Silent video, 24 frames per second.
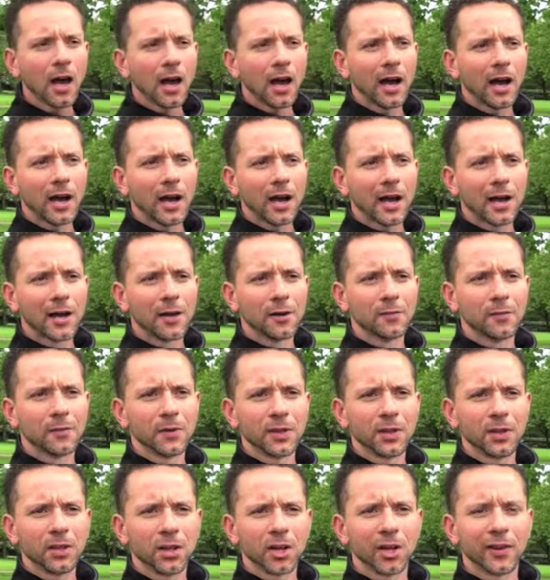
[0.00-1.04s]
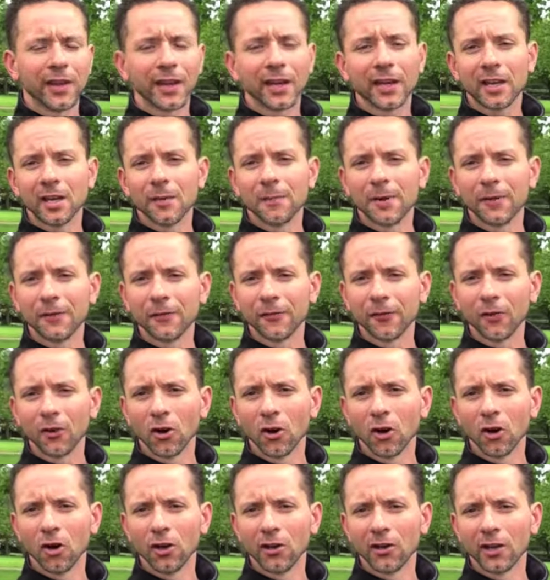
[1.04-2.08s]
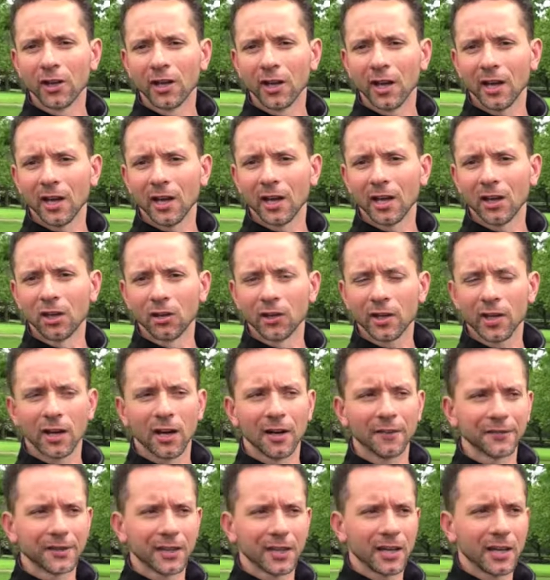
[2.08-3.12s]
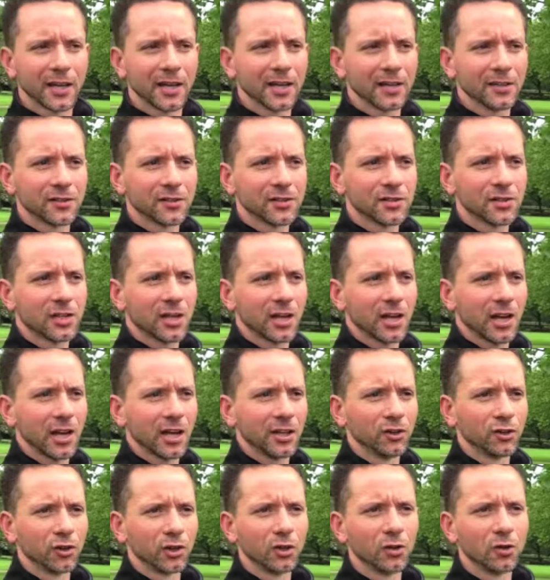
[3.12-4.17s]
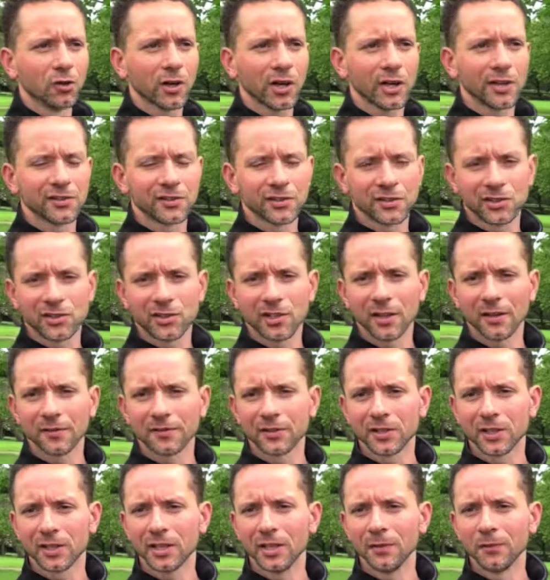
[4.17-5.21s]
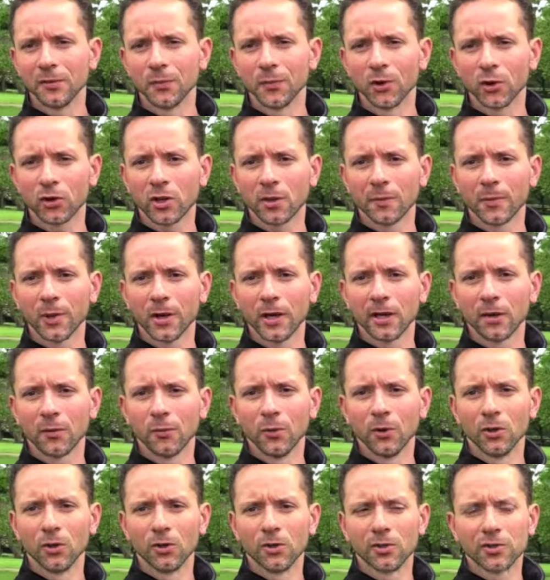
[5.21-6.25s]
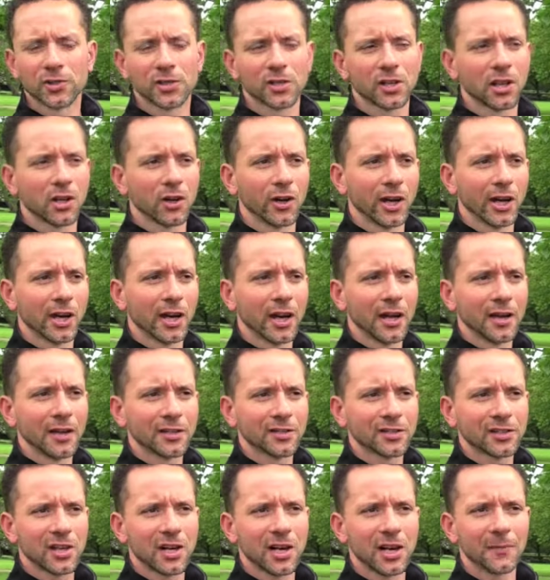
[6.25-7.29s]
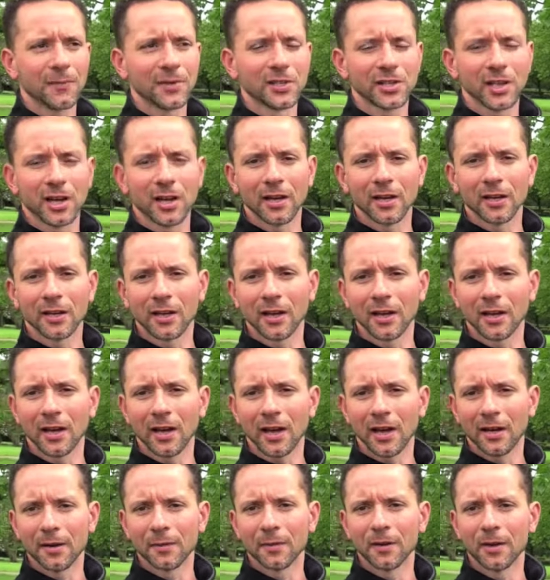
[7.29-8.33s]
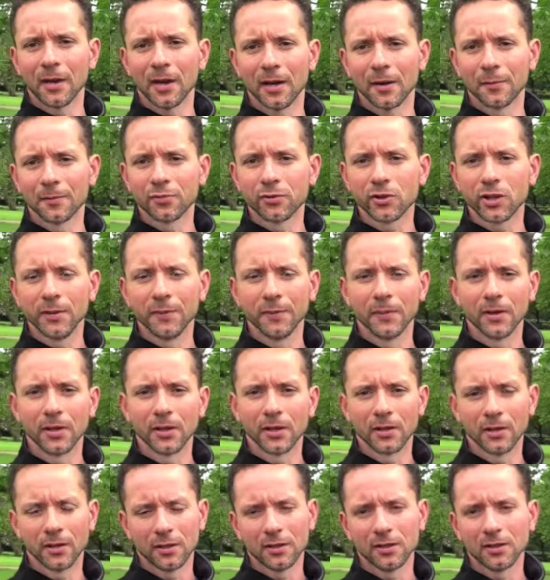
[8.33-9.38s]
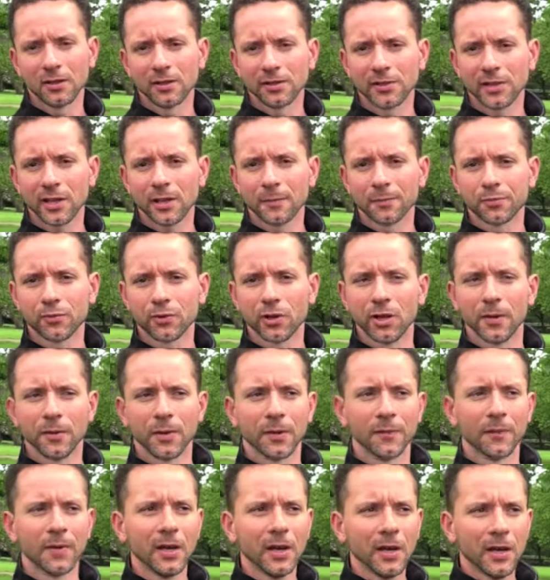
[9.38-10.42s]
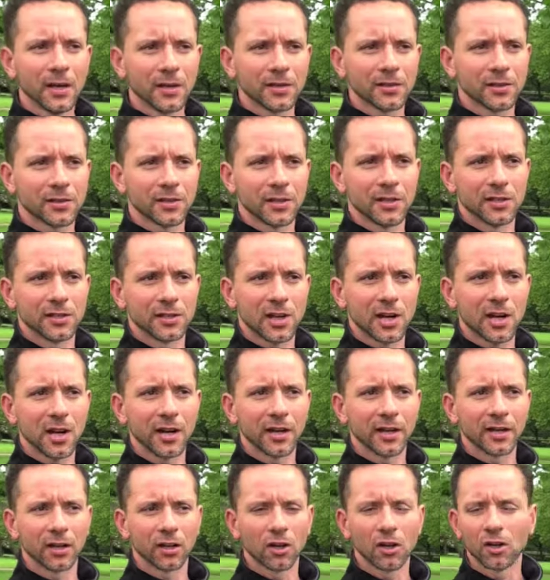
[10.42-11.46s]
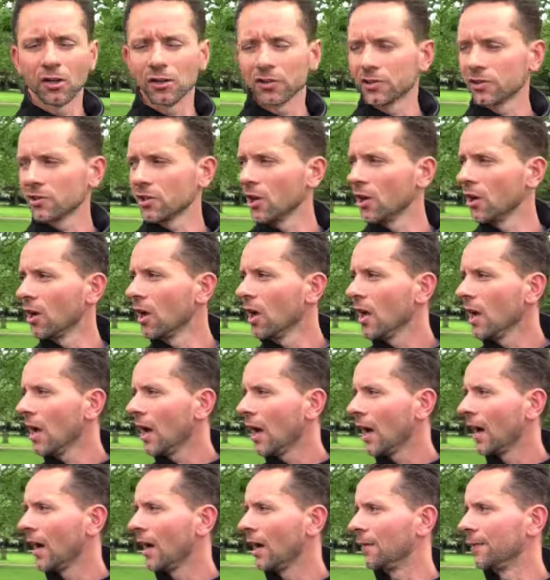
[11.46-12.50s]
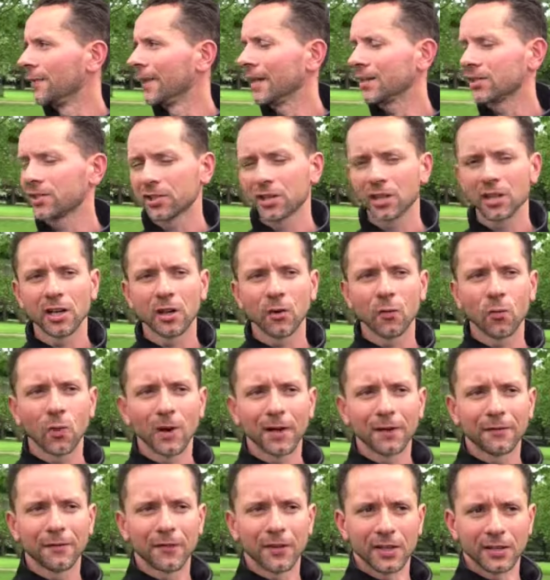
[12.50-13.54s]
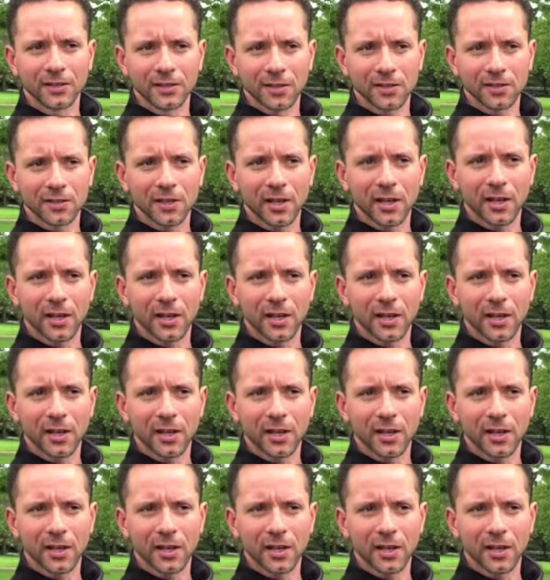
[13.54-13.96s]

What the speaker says: they're going to be full on looking after kids, doing all kinds of stuff to keep them occupied and whatnot. So time is at a premium, is high in cost. So that's certainly one thing. Is